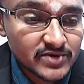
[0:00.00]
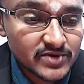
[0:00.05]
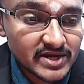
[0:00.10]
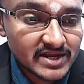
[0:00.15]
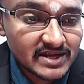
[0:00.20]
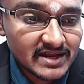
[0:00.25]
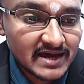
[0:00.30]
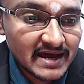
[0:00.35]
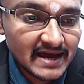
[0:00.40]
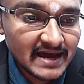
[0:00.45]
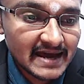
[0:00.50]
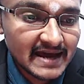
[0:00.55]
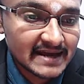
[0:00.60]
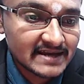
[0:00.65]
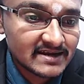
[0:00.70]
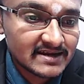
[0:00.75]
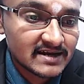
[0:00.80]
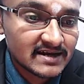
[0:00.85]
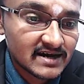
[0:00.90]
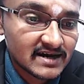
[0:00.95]
You can
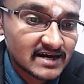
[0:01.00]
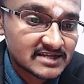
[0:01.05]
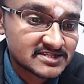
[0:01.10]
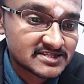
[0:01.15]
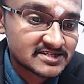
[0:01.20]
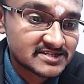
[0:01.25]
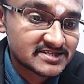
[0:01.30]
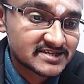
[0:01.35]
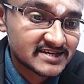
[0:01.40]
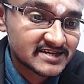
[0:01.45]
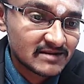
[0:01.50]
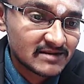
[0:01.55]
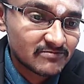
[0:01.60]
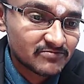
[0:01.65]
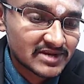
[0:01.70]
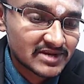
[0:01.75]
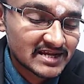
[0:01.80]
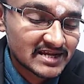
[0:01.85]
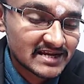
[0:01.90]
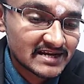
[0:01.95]
hang a
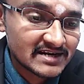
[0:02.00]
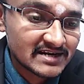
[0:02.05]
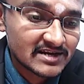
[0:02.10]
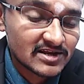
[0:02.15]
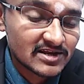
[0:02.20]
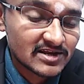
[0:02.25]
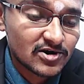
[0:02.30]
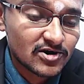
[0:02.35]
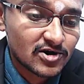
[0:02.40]
steel plate